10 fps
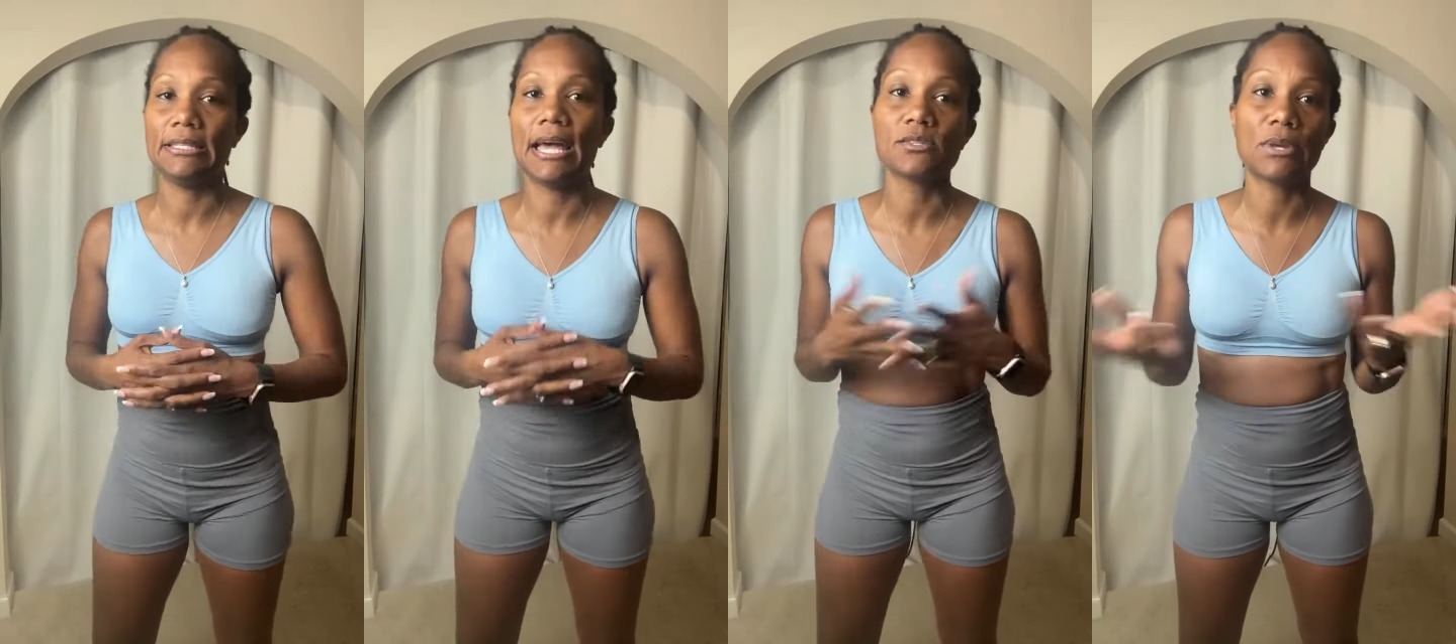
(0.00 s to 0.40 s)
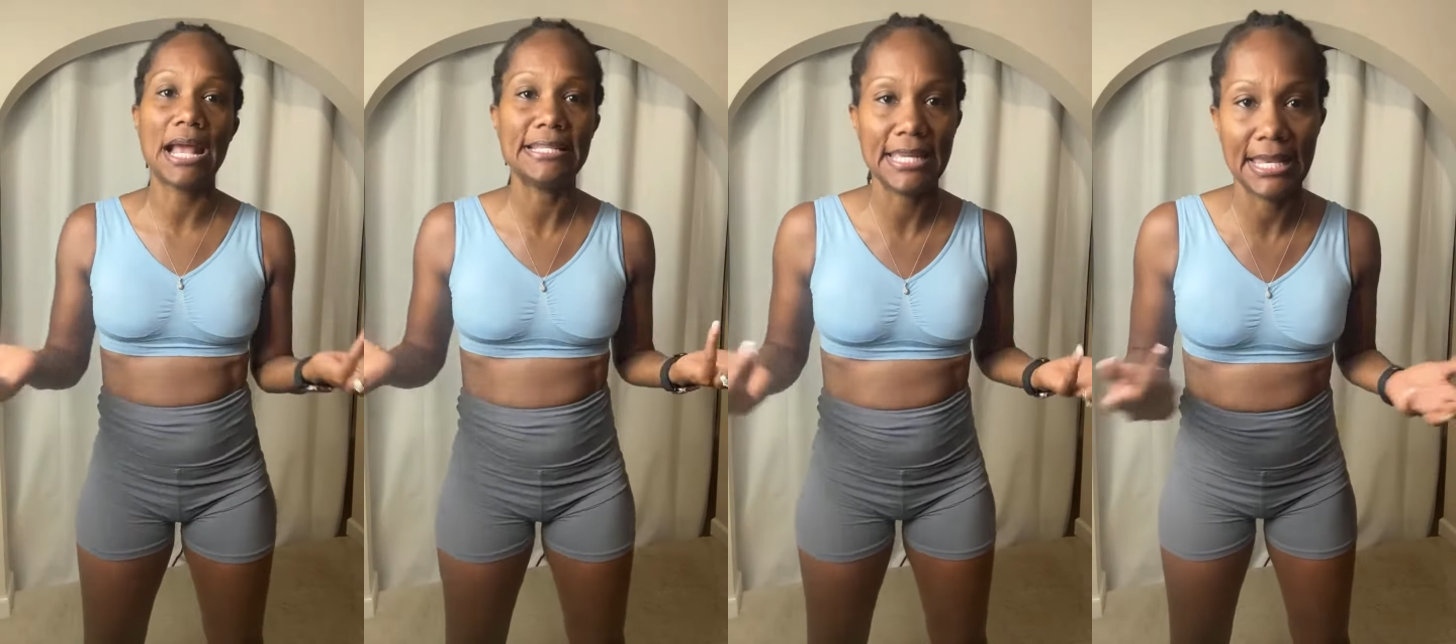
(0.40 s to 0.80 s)
That's what I
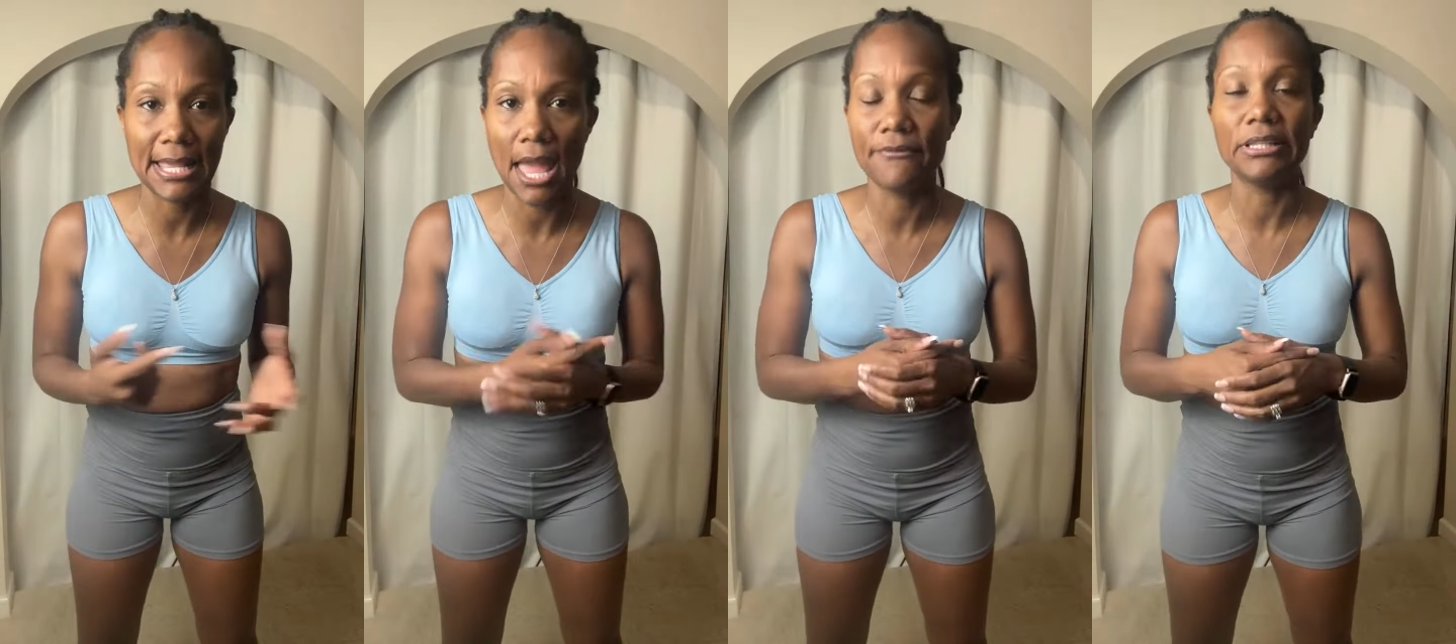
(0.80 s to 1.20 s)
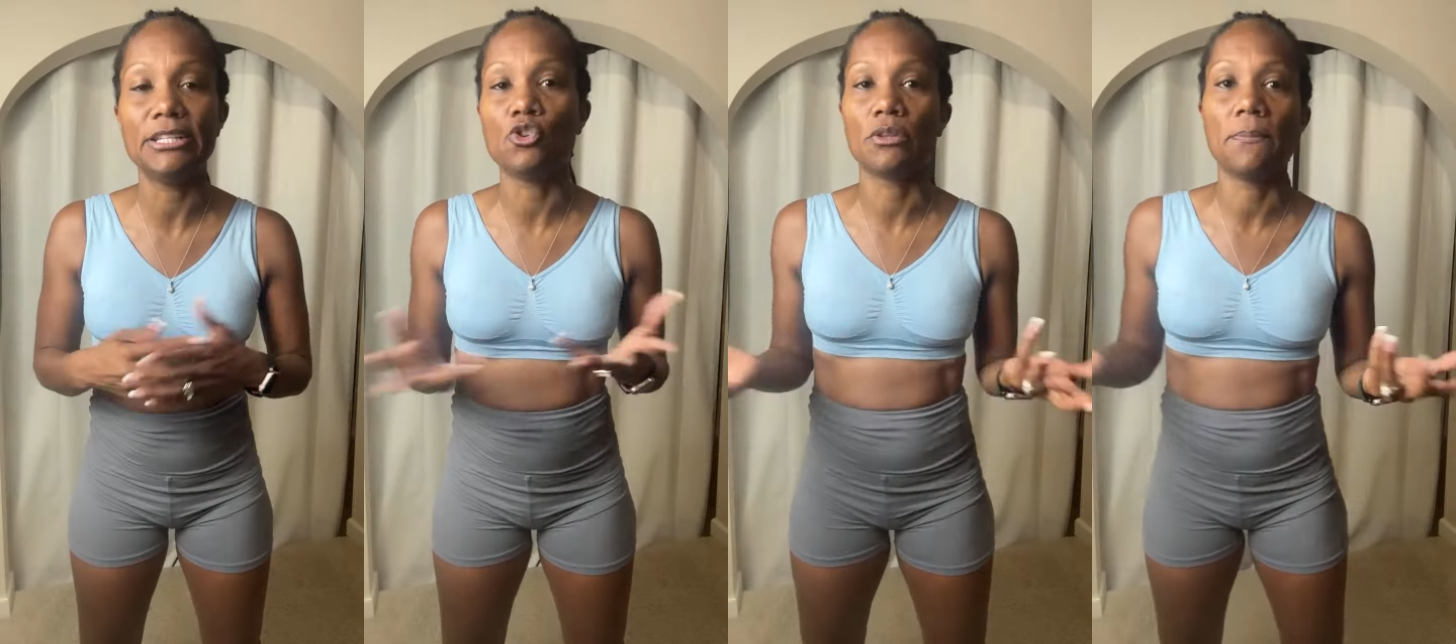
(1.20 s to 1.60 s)
did heavily
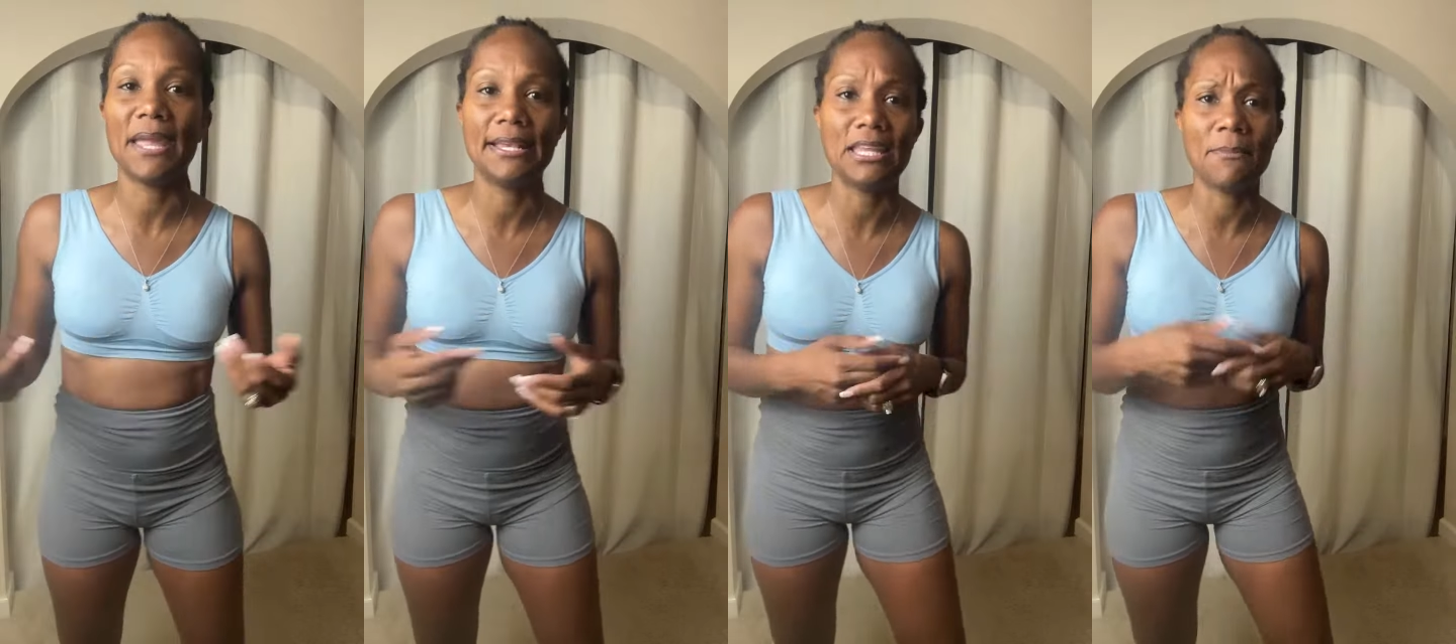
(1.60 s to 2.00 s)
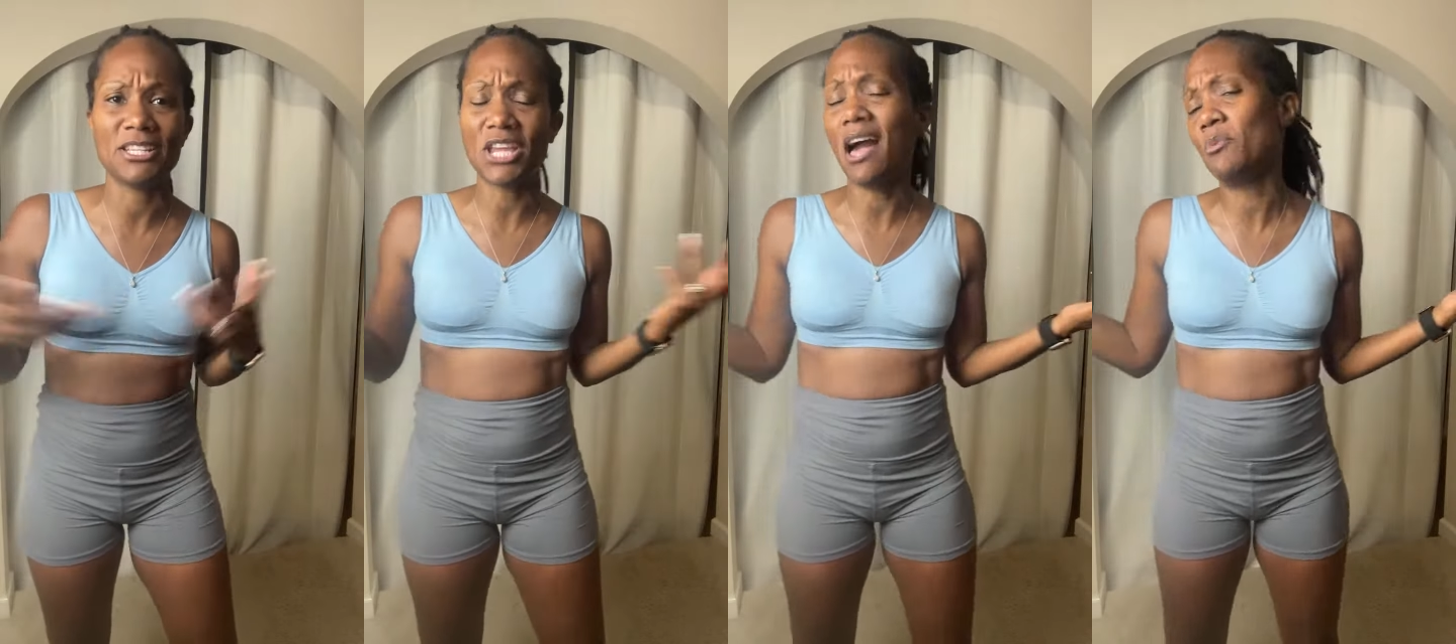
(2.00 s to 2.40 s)
during the pandemic.
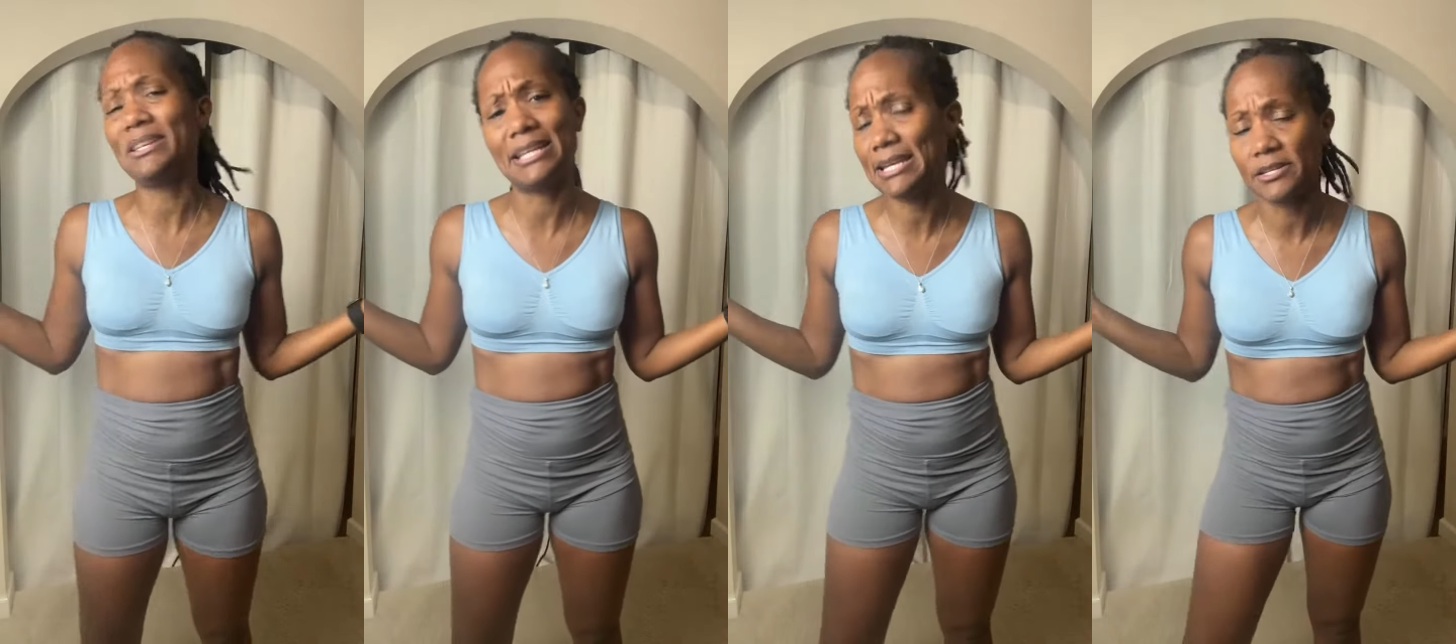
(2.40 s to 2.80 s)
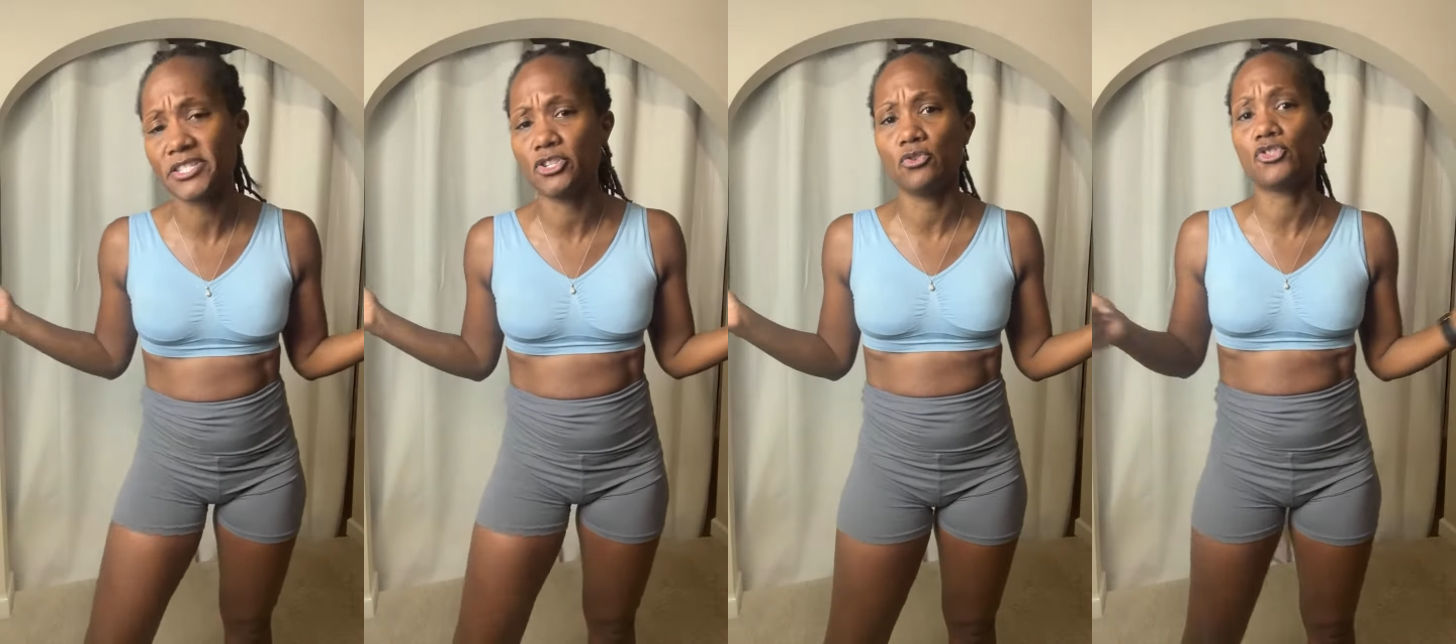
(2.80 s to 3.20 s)
There wasn't nothing else
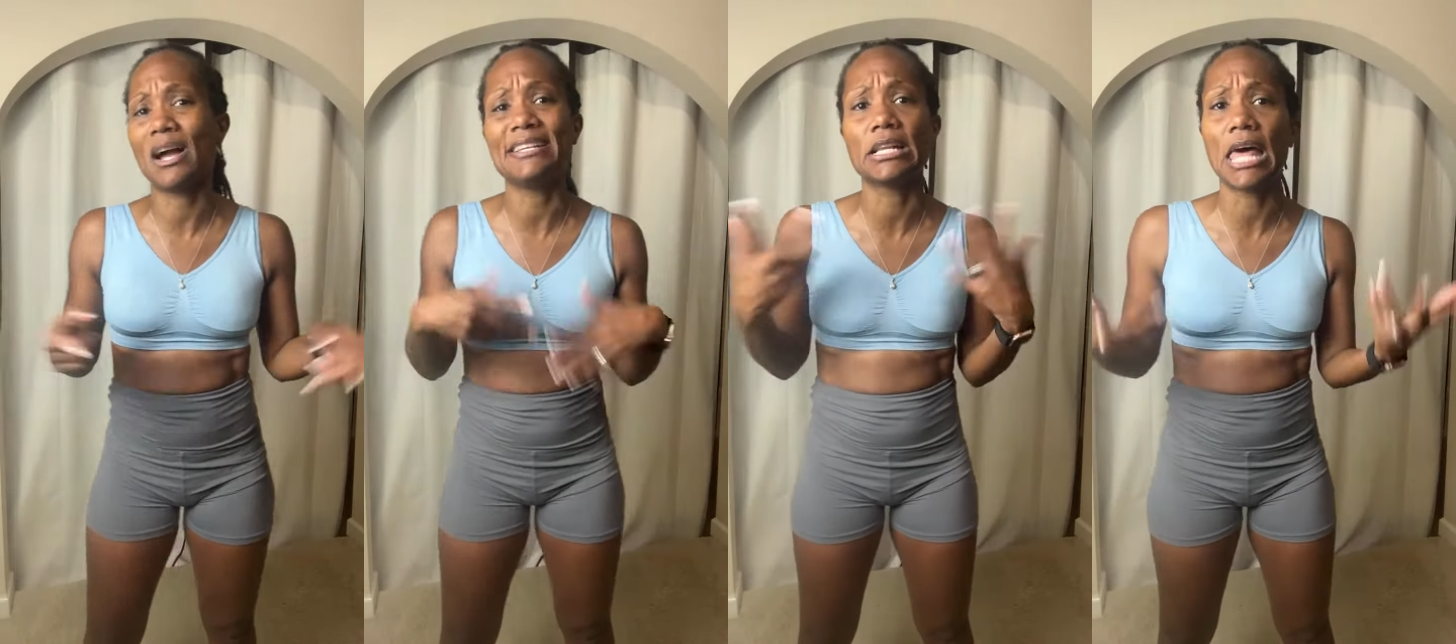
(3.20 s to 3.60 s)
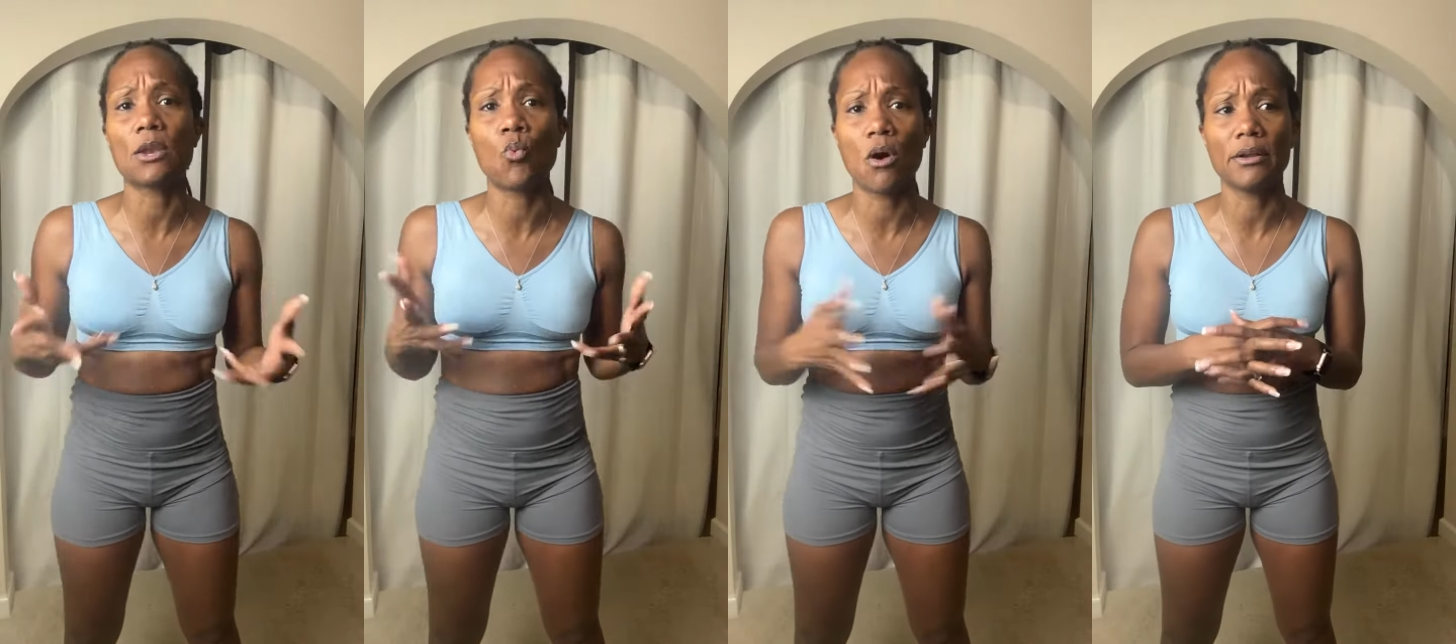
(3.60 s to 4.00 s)
to do, so I did a lot
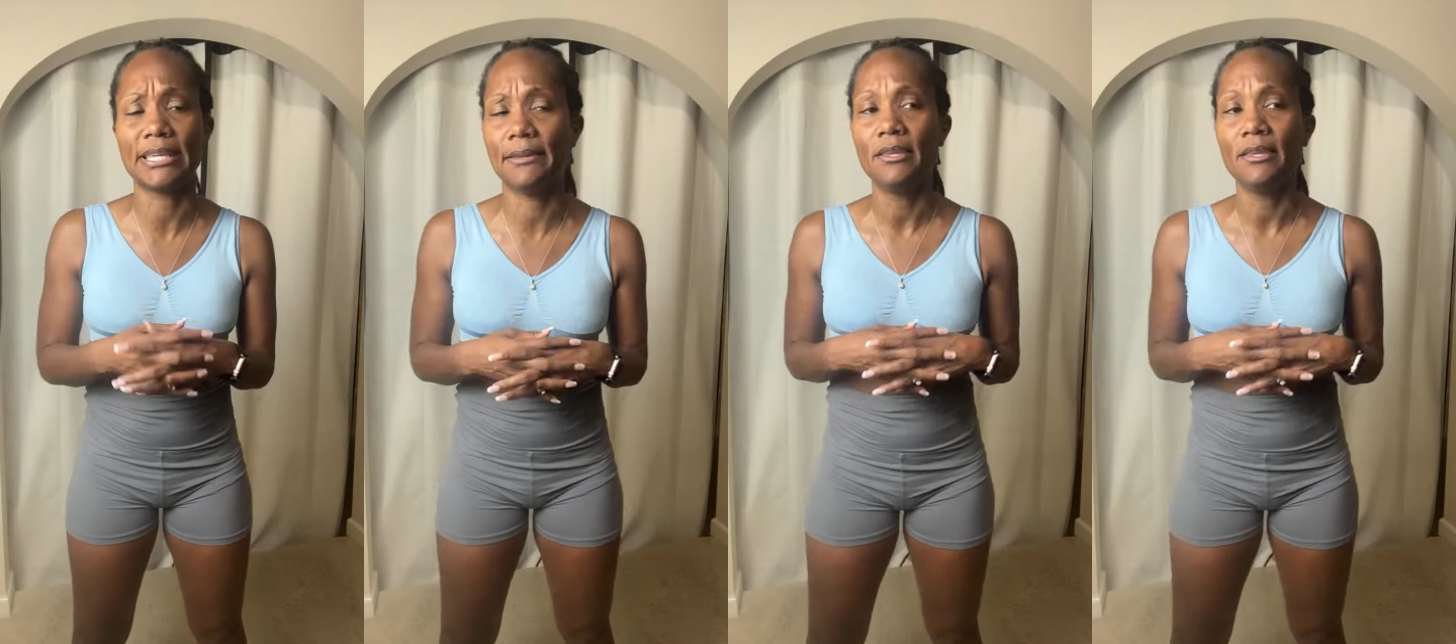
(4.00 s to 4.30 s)
of walking,